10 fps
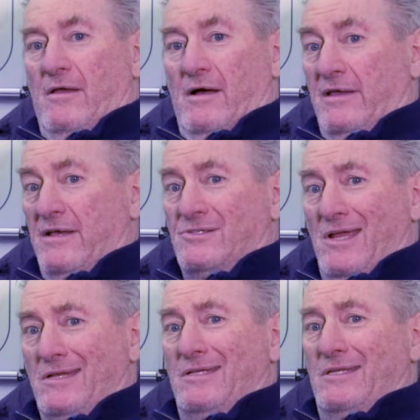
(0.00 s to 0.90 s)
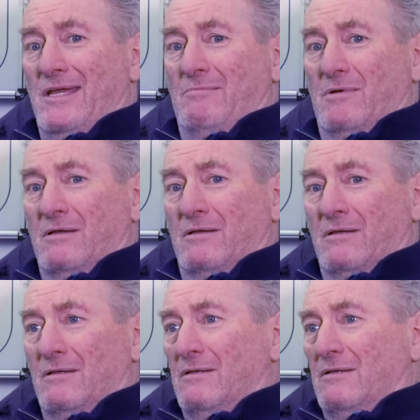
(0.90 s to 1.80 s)
against any team
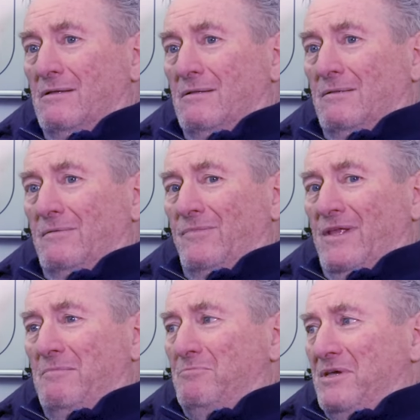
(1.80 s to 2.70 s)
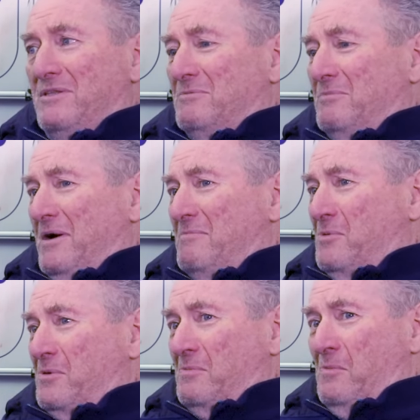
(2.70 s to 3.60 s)
and beating them by
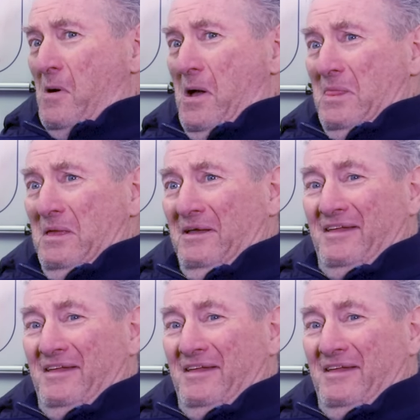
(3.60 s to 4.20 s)
more than one.